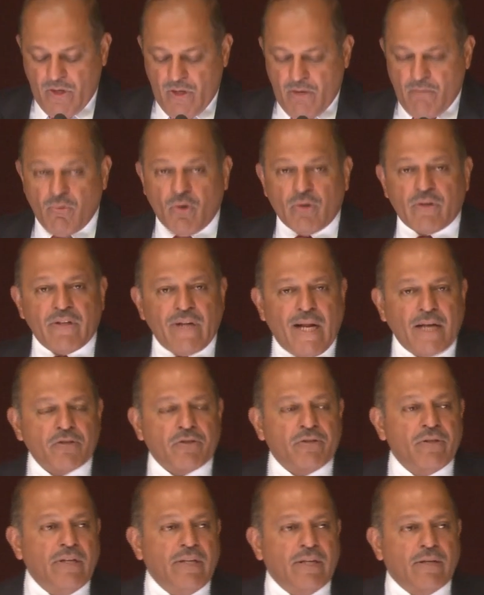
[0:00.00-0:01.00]
both
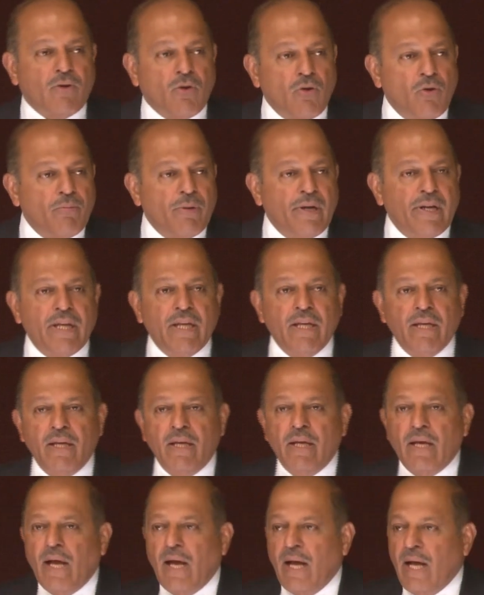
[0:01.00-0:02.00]
nationally and globally
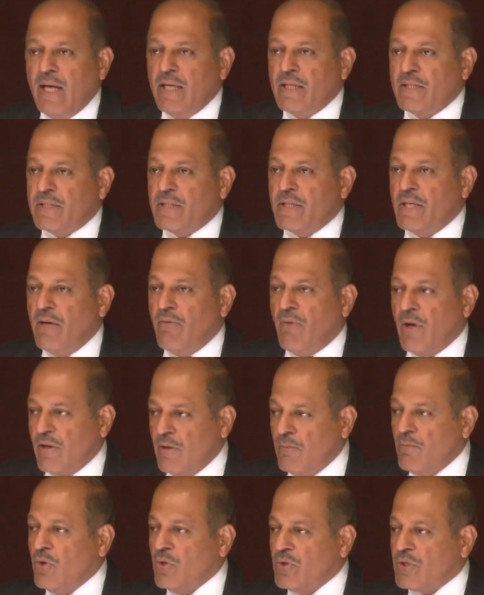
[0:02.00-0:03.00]
as one of
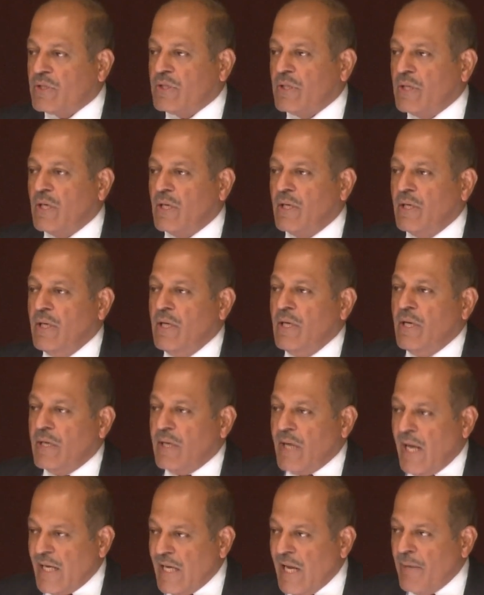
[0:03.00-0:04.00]
the most
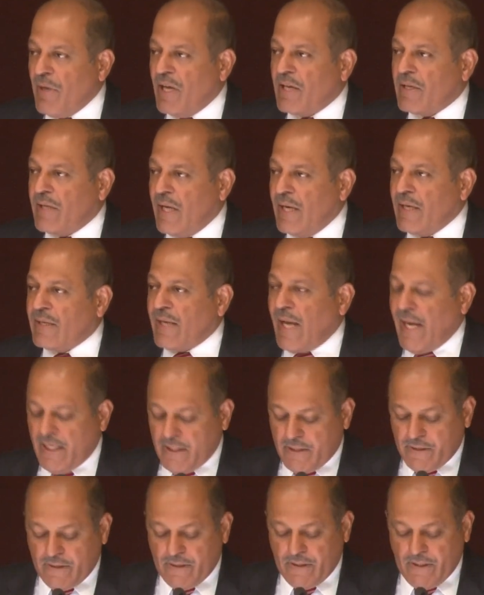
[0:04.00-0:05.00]
dynamic think
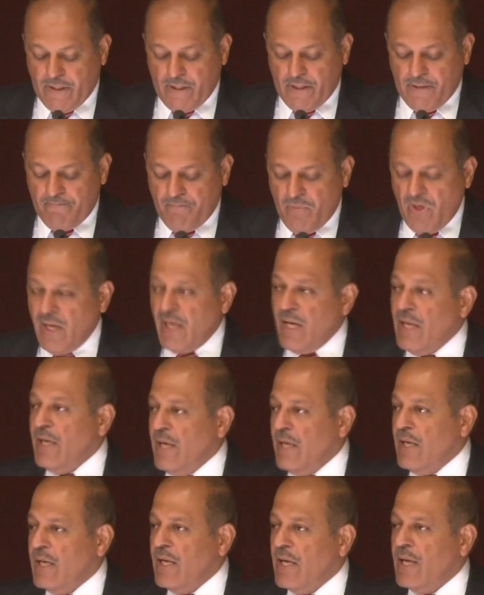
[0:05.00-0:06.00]
tanks in
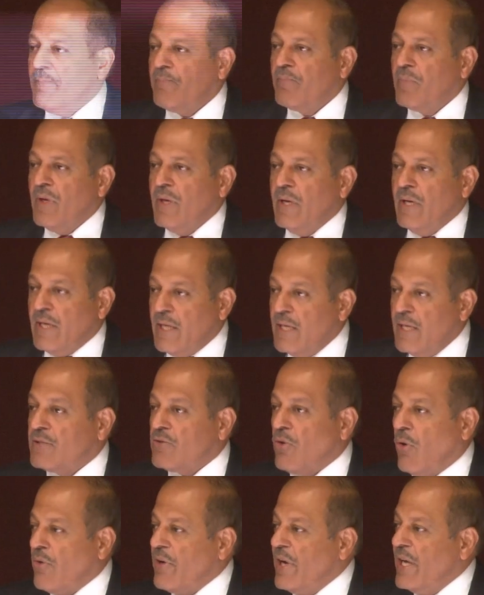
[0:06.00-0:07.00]
India. It
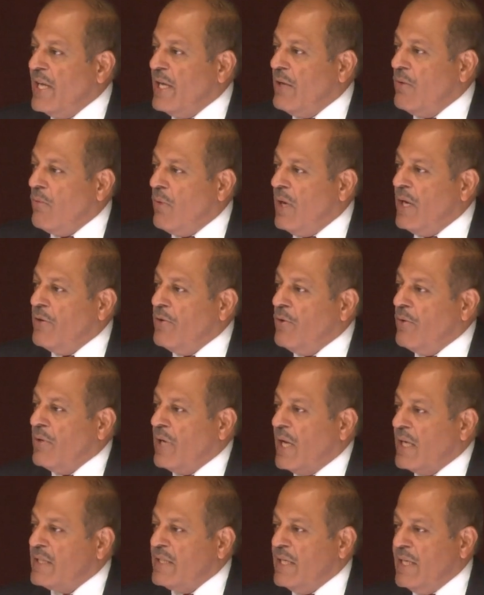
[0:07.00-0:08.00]
already well known
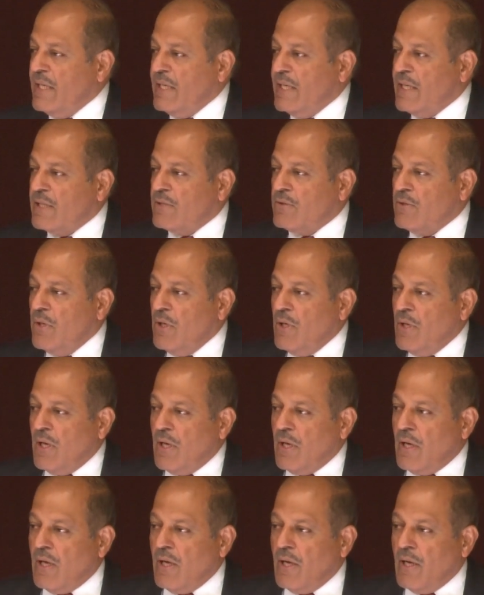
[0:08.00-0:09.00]
as India's
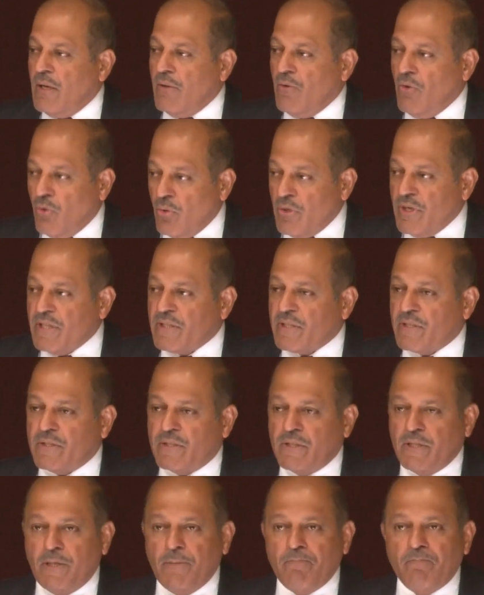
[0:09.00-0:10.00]
oldest
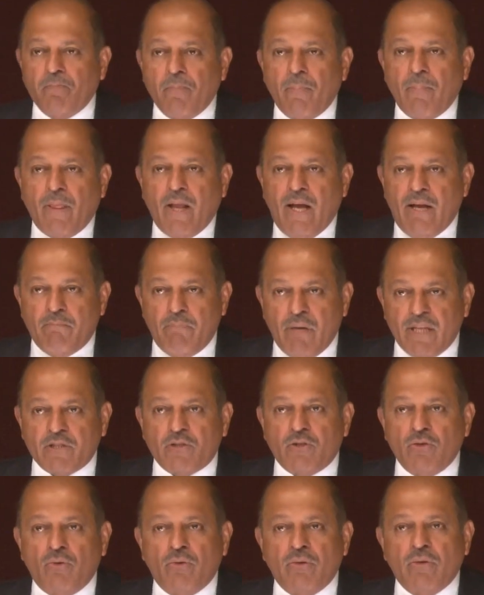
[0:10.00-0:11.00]
and
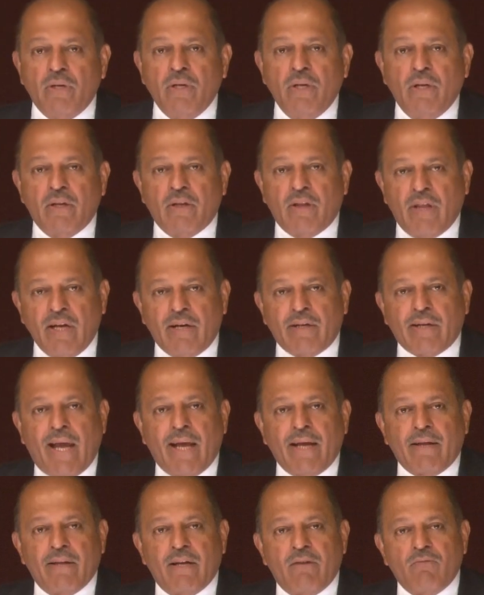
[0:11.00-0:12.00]
best known think
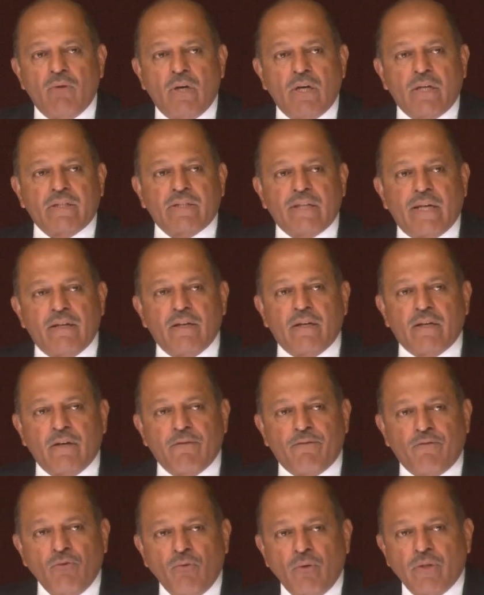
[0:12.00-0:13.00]
tank that works at the
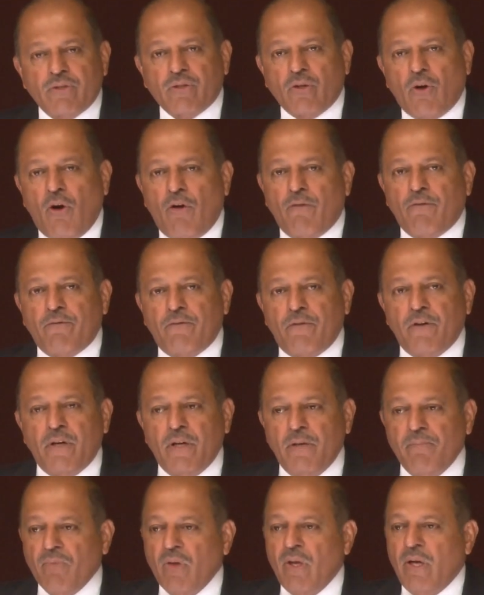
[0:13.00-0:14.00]
confluence
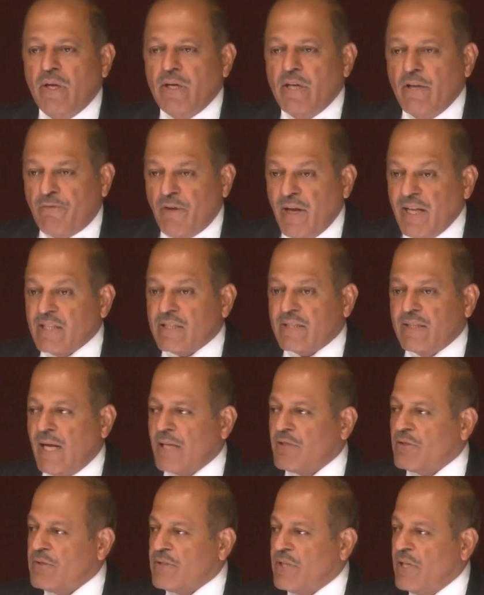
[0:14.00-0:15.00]
of defense,
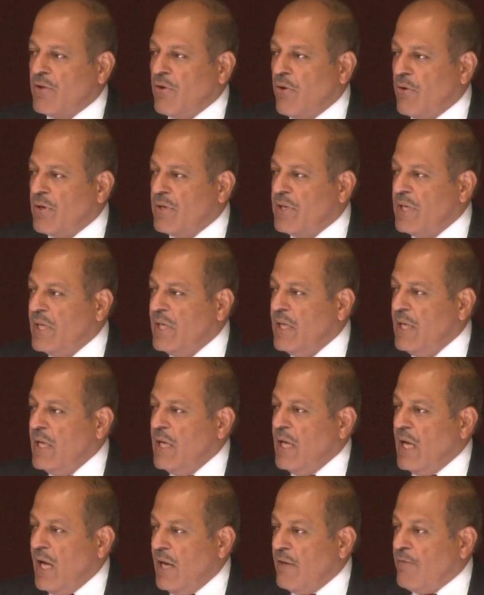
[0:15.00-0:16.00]
national security,
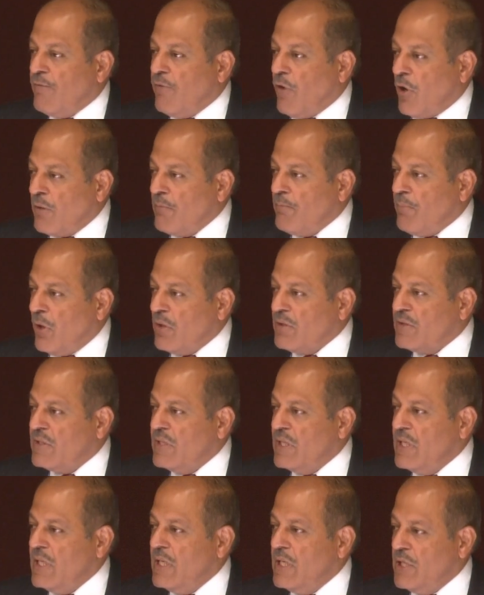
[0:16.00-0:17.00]
and foreign
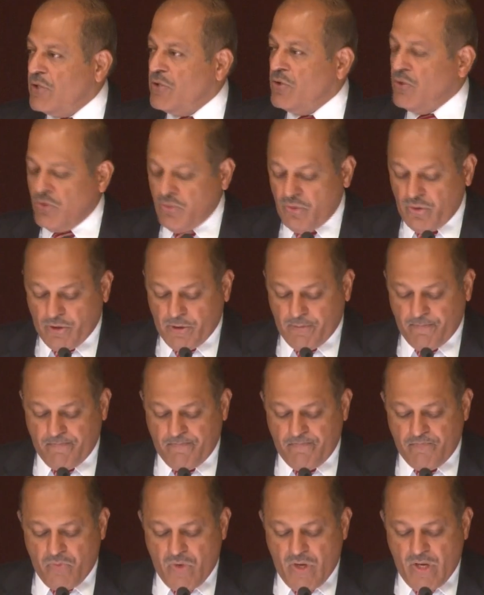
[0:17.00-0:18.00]
policy issues.
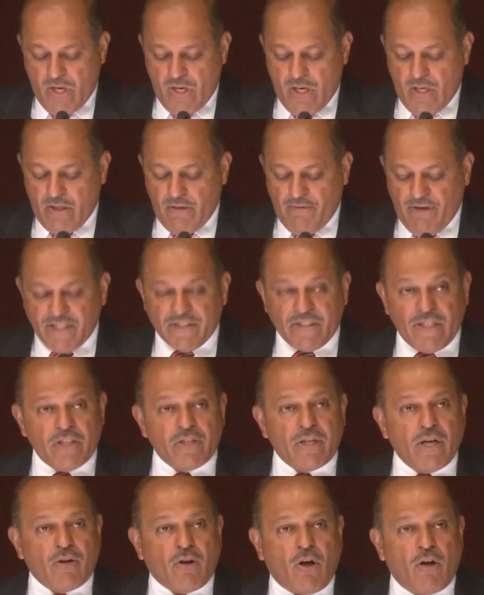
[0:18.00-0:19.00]
The West
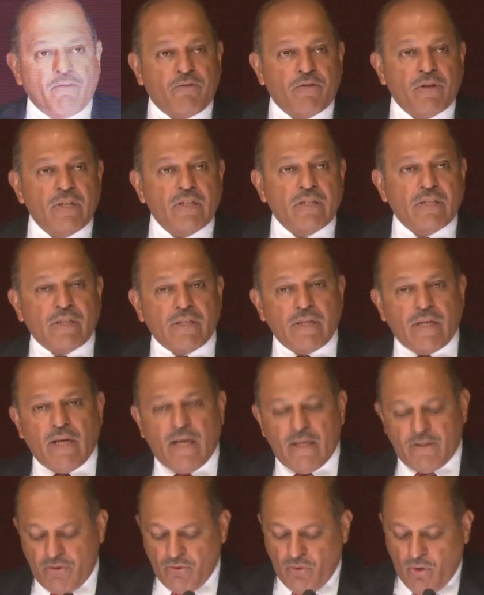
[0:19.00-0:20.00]
Asia Conference,
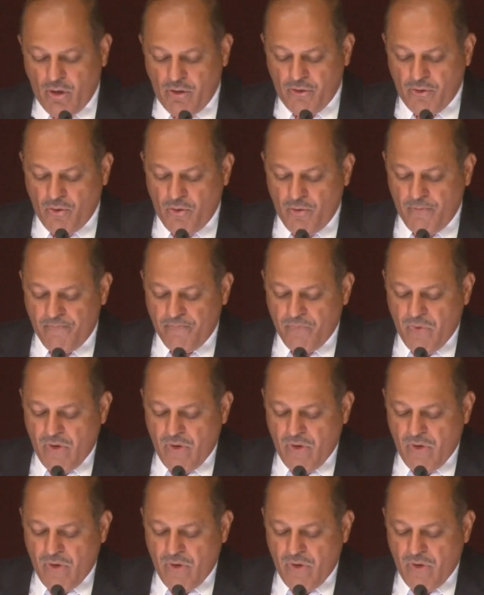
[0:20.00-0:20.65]
as you all know,